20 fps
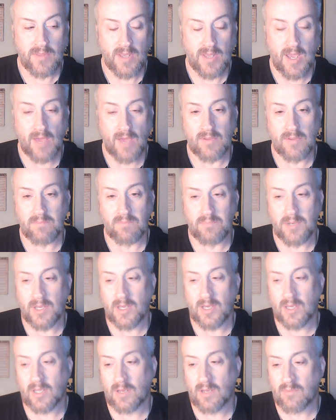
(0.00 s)
Have it
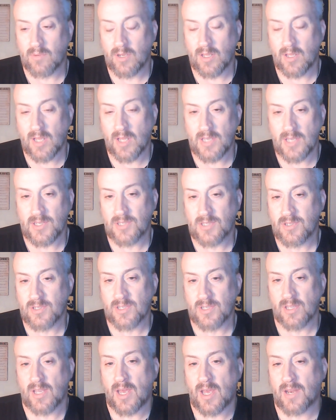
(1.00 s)
big and realize that there's
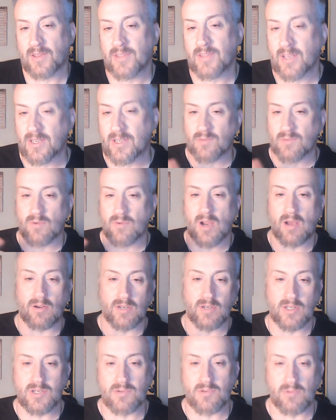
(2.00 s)
a lot of things around
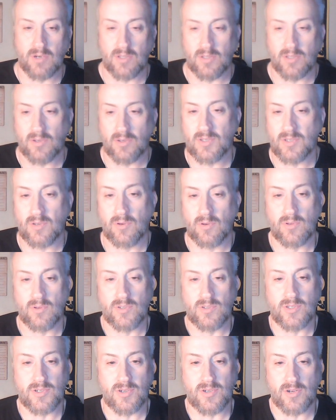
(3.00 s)
each one of those
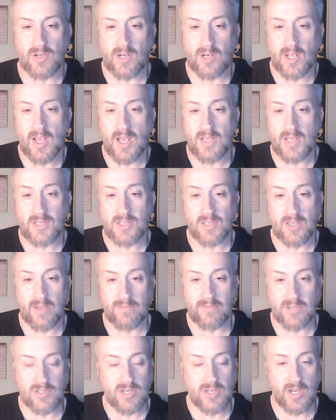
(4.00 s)
goals that you're going to constantly
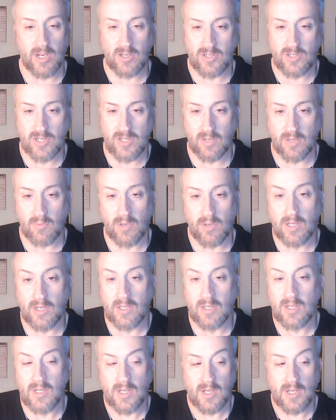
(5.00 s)
have to change anyway.